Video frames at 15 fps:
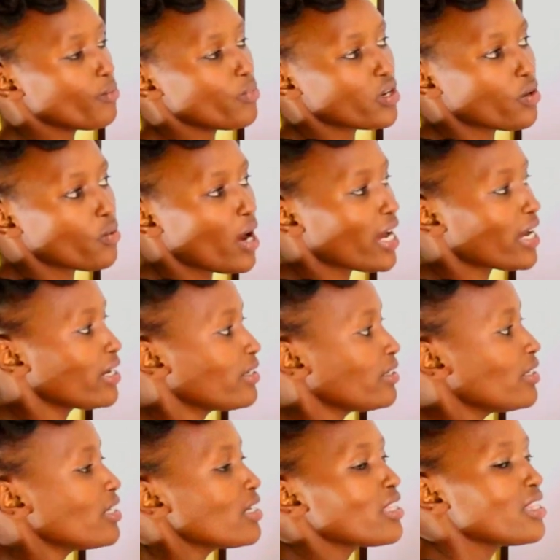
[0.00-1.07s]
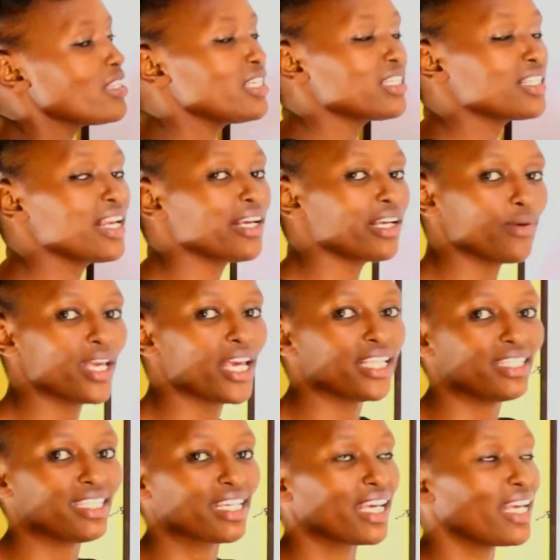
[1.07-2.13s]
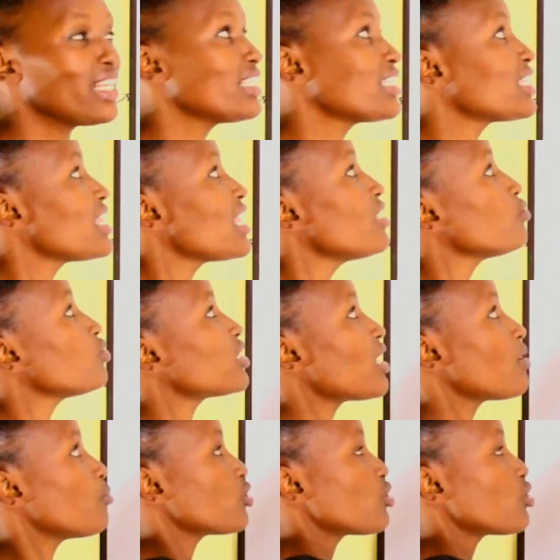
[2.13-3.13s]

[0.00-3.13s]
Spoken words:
the brickwork, just like we had taken it, then we shall